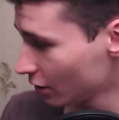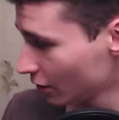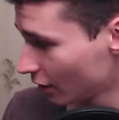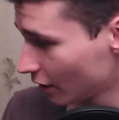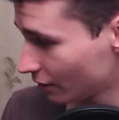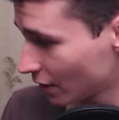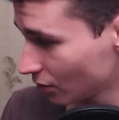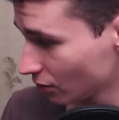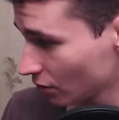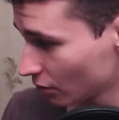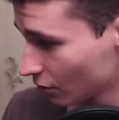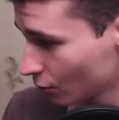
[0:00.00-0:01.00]
Oh, I found
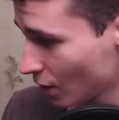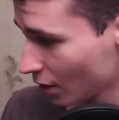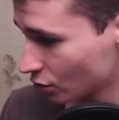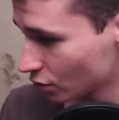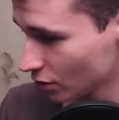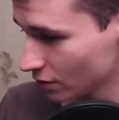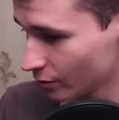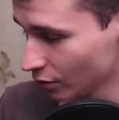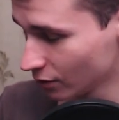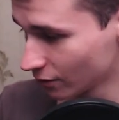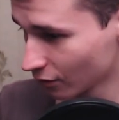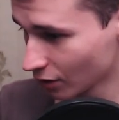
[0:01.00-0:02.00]
her. Wow, she's
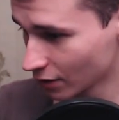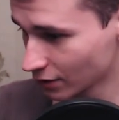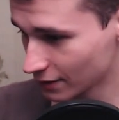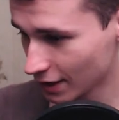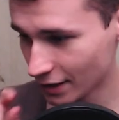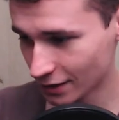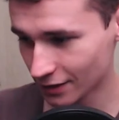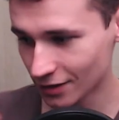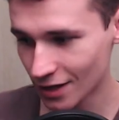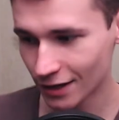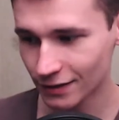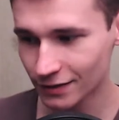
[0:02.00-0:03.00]
beautiful. And I
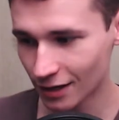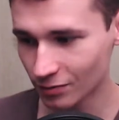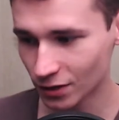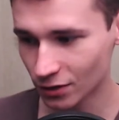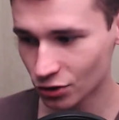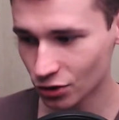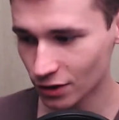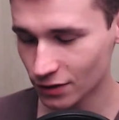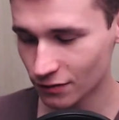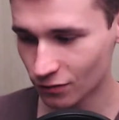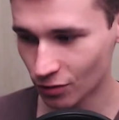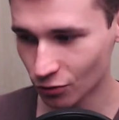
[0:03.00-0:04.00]
tapped, and she's
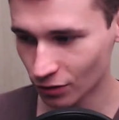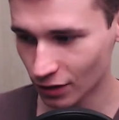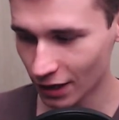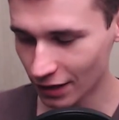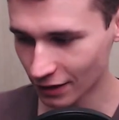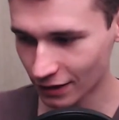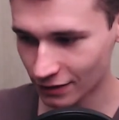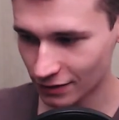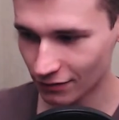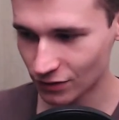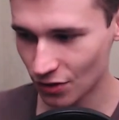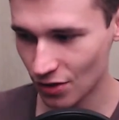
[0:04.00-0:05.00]
from UK. And
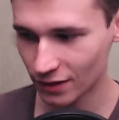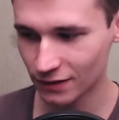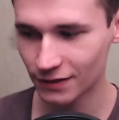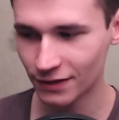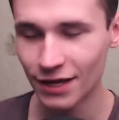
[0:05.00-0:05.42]
after that,